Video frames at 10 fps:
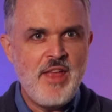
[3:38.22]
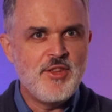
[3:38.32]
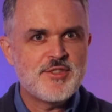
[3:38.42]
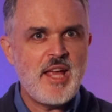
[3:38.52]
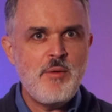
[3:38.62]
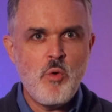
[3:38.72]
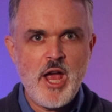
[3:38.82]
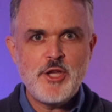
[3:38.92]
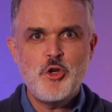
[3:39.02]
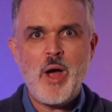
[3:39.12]
In the same
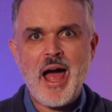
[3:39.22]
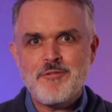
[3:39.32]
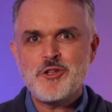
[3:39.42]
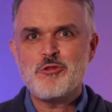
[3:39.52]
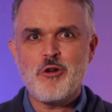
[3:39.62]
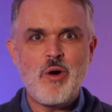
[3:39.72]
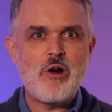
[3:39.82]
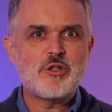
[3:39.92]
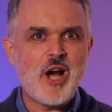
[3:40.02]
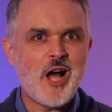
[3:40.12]
way, you have to throw
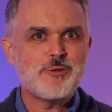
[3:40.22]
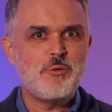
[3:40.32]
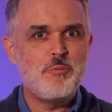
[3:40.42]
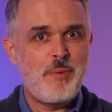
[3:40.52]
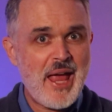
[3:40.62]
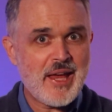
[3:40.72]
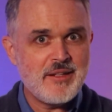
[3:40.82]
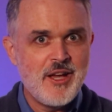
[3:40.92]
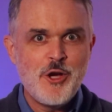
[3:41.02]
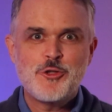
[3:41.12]
out gospel
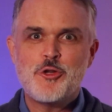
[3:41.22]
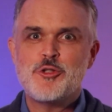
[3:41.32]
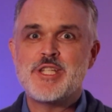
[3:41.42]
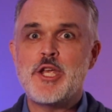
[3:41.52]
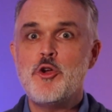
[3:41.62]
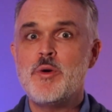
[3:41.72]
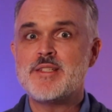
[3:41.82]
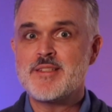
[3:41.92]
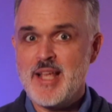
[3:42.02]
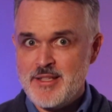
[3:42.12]
bait to see who
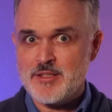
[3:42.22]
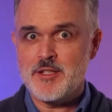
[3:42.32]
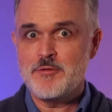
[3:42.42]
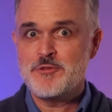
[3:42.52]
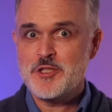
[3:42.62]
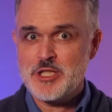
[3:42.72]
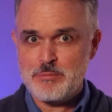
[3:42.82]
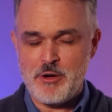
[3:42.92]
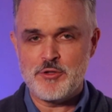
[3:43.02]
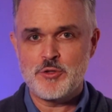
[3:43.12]
is sensitive to
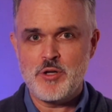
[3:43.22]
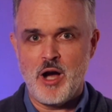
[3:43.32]
spiritual